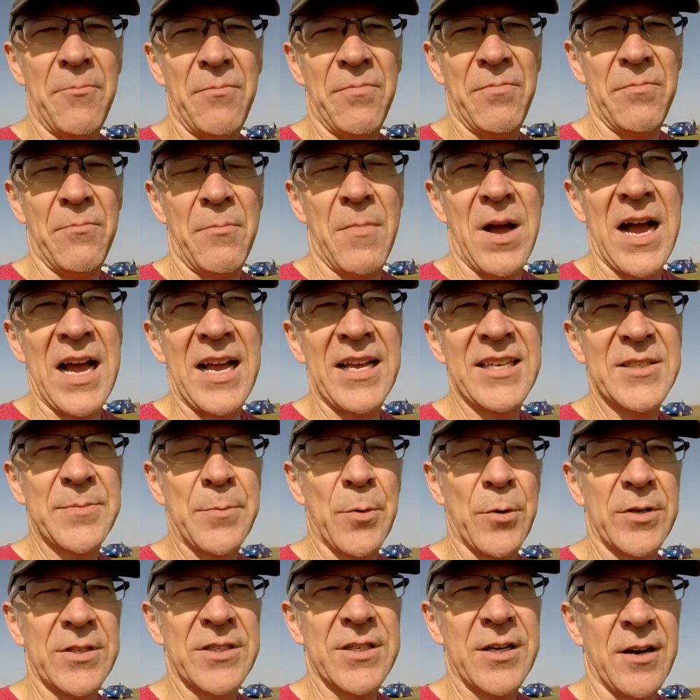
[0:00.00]
my
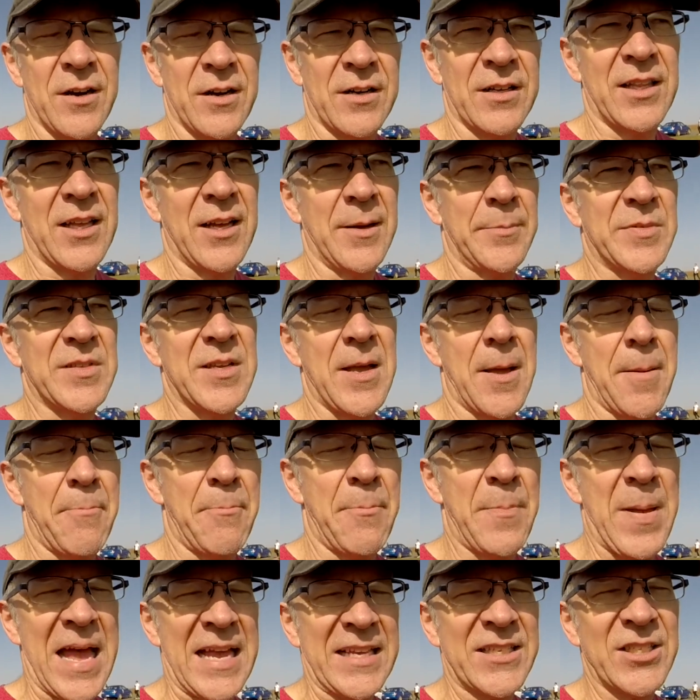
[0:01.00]
sports car club's
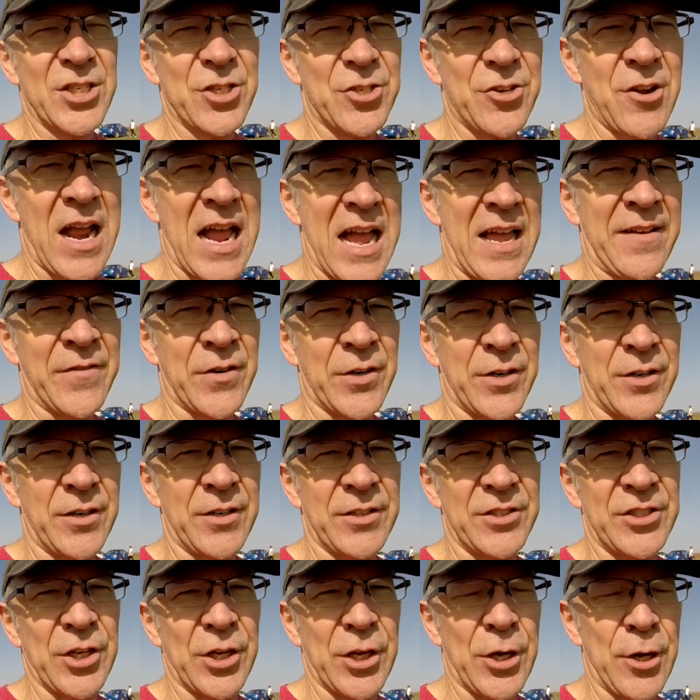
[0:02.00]
best driver
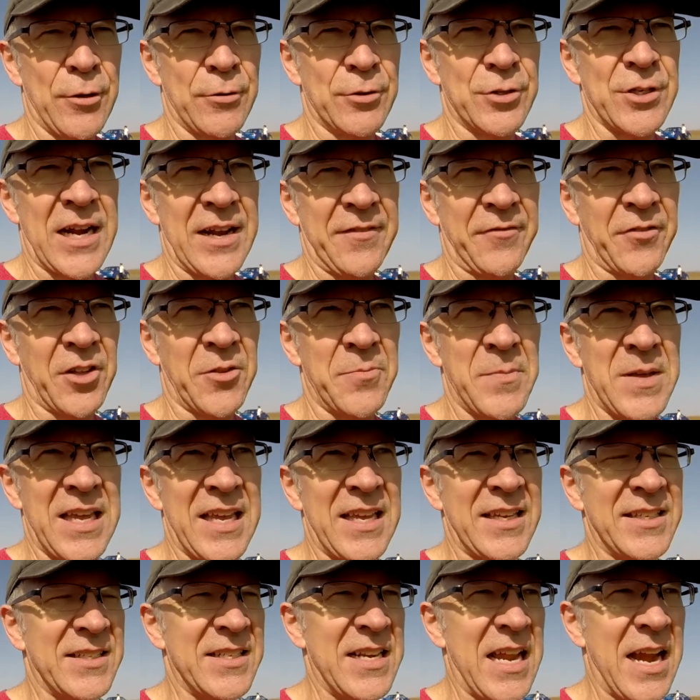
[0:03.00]
to co-drive with me.
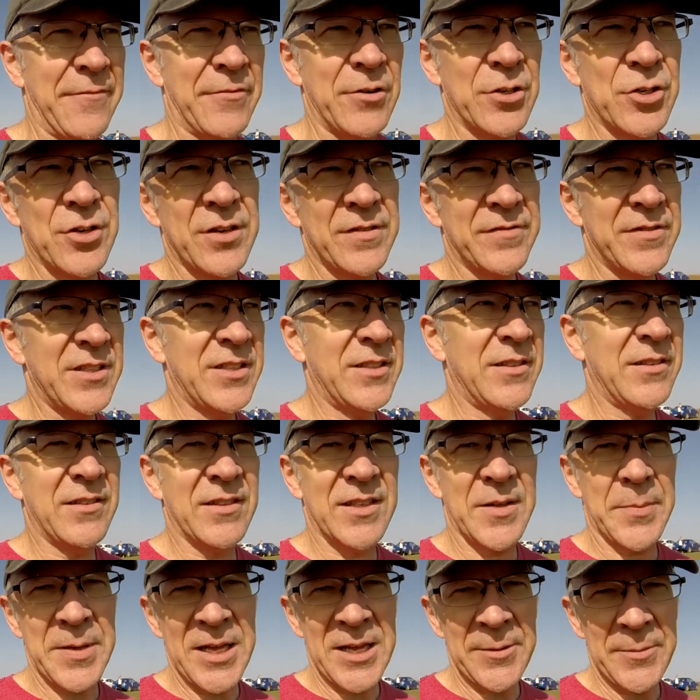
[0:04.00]
He's never driven
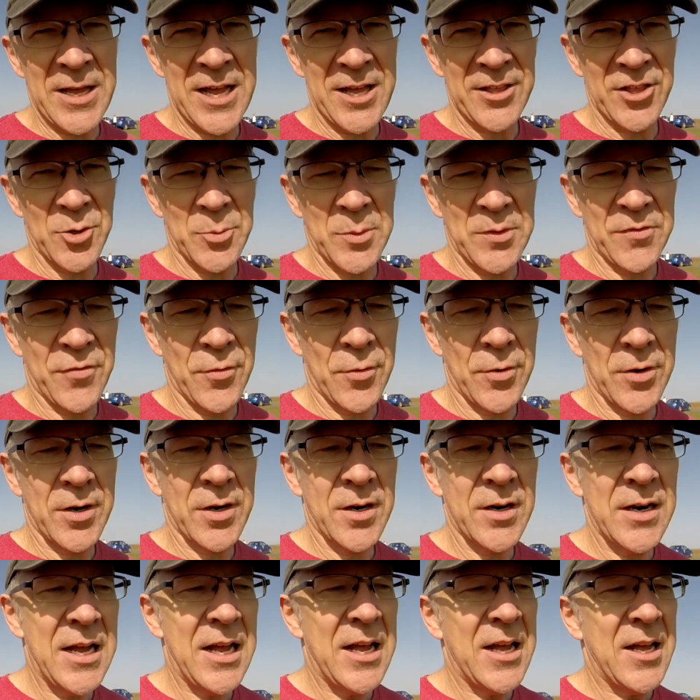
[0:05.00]
the Pink Panther
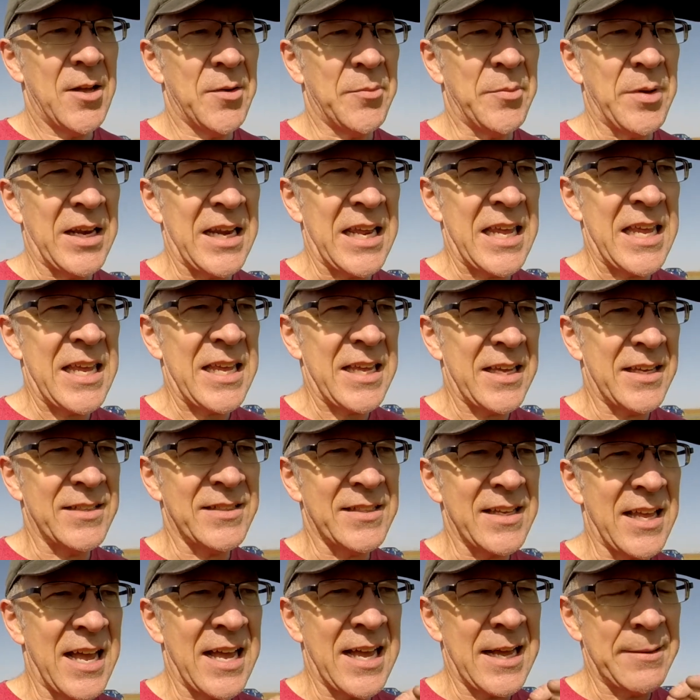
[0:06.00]
before, but he is
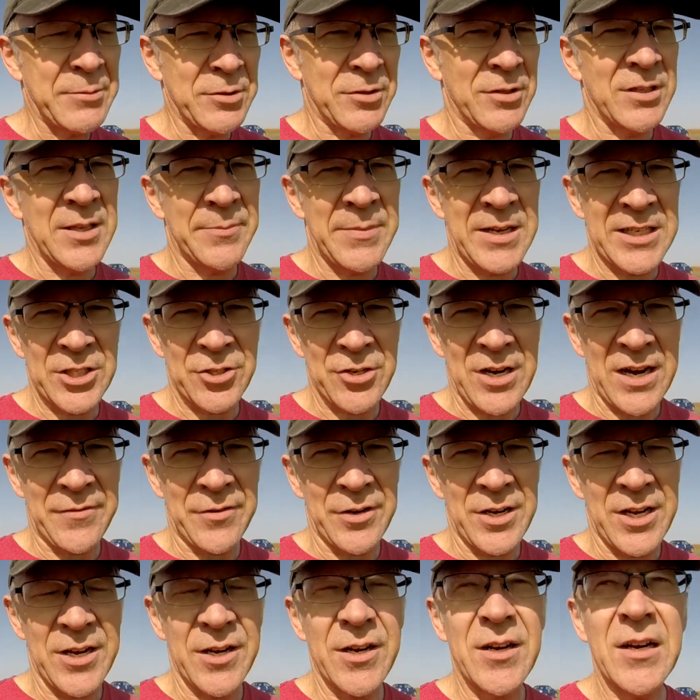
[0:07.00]
absolutely the best driver
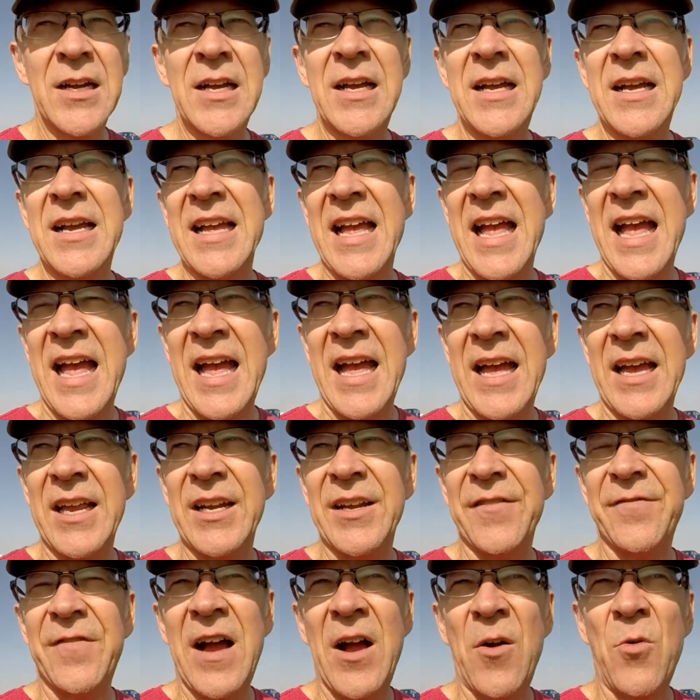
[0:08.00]
here. And
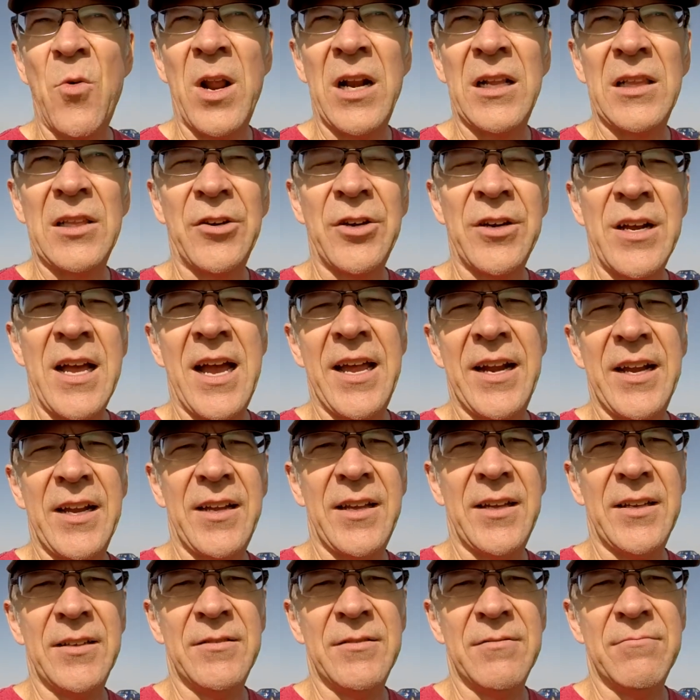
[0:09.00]
if I want to learn how
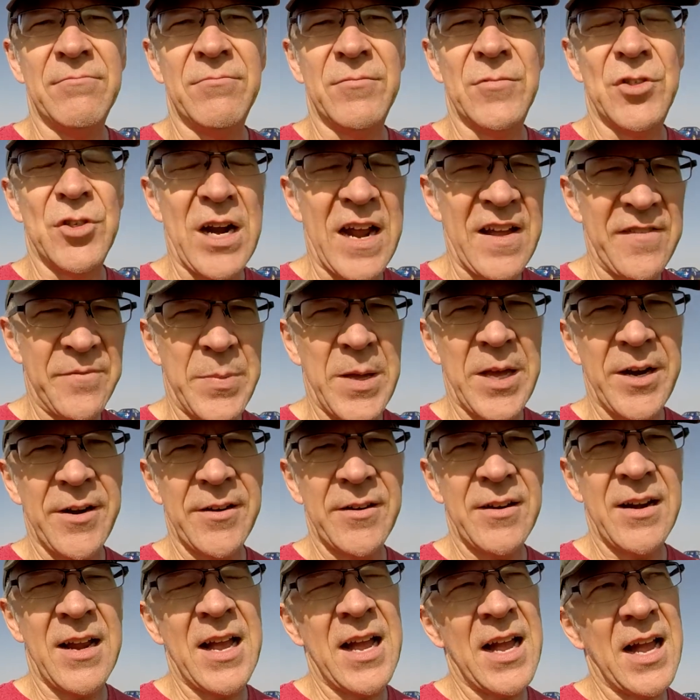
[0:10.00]
to drive
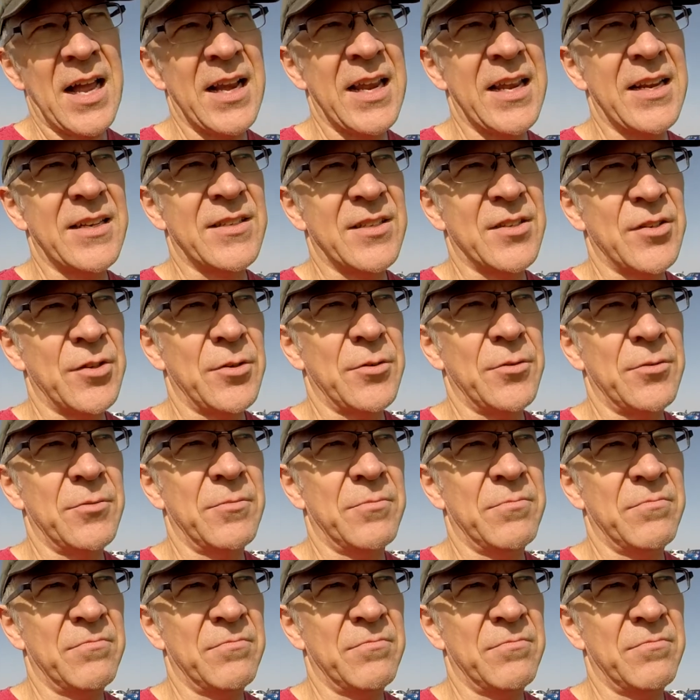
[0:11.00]
better, I need to